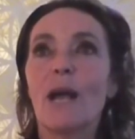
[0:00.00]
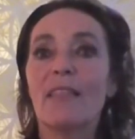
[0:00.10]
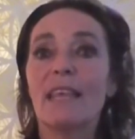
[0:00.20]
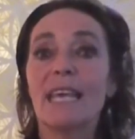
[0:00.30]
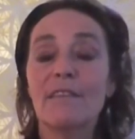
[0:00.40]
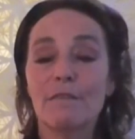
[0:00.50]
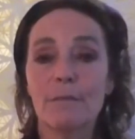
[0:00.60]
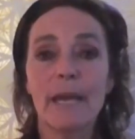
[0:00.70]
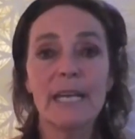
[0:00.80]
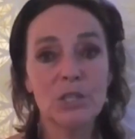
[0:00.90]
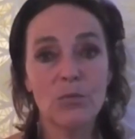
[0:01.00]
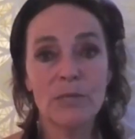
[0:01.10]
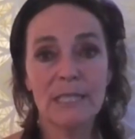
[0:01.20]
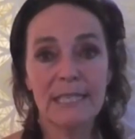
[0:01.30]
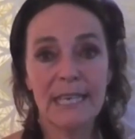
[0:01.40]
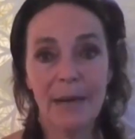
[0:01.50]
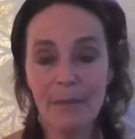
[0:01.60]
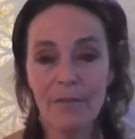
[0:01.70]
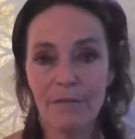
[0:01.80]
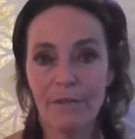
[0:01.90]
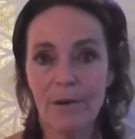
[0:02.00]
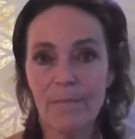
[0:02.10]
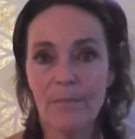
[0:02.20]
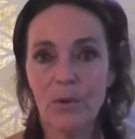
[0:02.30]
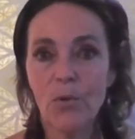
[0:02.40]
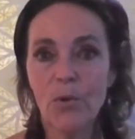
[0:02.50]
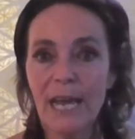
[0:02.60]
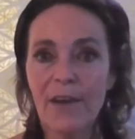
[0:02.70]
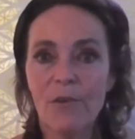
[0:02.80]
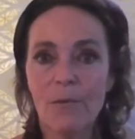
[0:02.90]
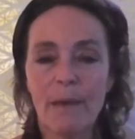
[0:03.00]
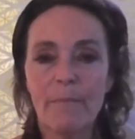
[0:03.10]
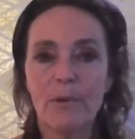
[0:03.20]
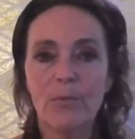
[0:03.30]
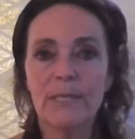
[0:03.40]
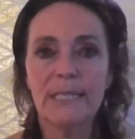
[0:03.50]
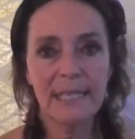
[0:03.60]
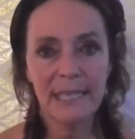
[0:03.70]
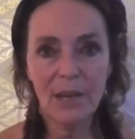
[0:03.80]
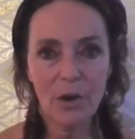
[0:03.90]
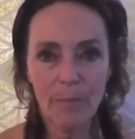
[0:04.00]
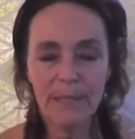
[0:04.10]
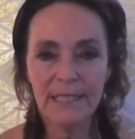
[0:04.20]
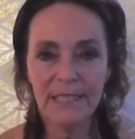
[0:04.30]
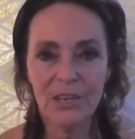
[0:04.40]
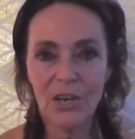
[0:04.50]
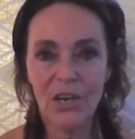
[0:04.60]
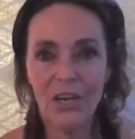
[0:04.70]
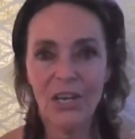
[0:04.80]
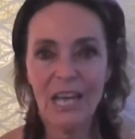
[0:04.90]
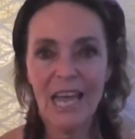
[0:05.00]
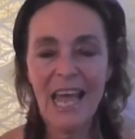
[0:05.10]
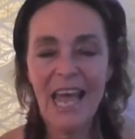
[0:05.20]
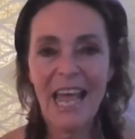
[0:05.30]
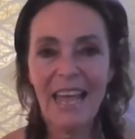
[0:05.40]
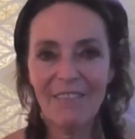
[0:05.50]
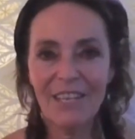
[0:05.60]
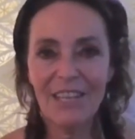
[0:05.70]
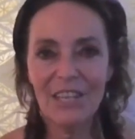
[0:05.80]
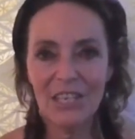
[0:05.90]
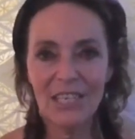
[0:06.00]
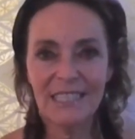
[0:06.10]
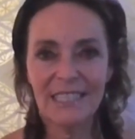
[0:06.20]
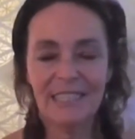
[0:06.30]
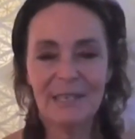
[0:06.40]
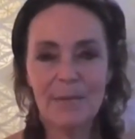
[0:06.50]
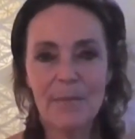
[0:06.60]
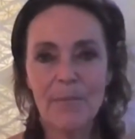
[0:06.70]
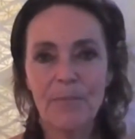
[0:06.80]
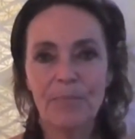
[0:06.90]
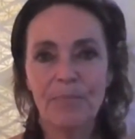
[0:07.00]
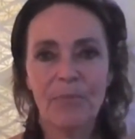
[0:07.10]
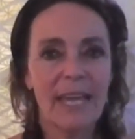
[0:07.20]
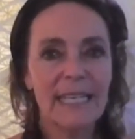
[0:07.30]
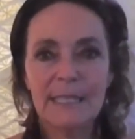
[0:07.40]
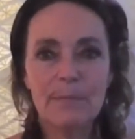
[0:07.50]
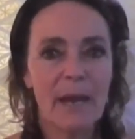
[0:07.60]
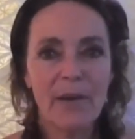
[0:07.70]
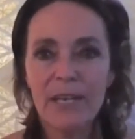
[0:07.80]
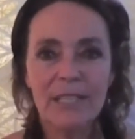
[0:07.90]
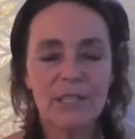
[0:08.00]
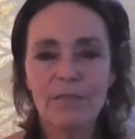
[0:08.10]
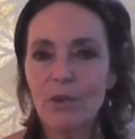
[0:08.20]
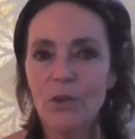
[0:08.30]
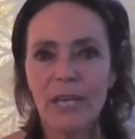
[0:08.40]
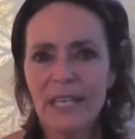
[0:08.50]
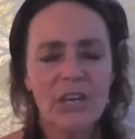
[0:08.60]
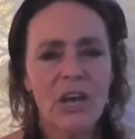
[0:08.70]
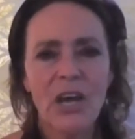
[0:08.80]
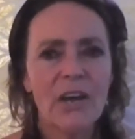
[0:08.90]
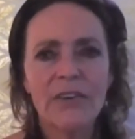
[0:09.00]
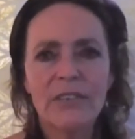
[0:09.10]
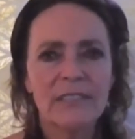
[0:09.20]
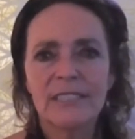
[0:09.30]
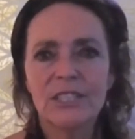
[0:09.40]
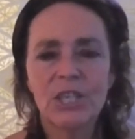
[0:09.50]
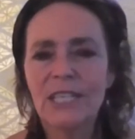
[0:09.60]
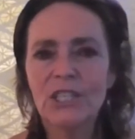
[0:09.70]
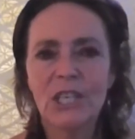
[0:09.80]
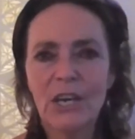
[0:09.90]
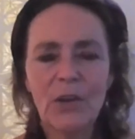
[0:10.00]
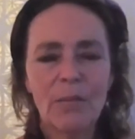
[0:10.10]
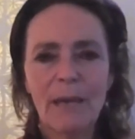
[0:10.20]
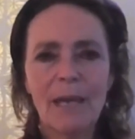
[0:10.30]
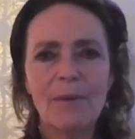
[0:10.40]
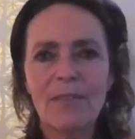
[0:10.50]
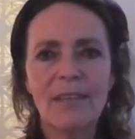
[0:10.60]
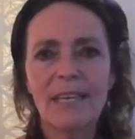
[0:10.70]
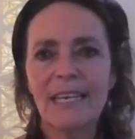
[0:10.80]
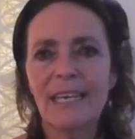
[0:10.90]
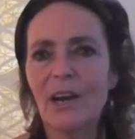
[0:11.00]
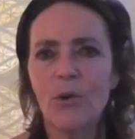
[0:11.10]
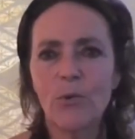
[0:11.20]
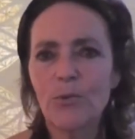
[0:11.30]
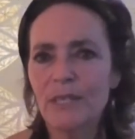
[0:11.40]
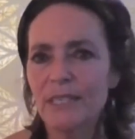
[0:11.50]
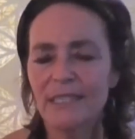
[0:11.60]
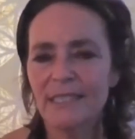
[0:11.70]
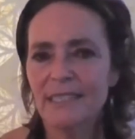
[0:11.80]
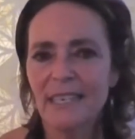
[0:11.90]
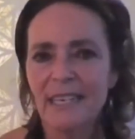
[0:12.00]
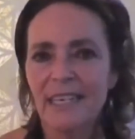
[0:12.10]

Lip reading: where the information was coming from, all I remember was sitting opposite her, having this experience of looking at her and judging her, maybe thinking, oh, this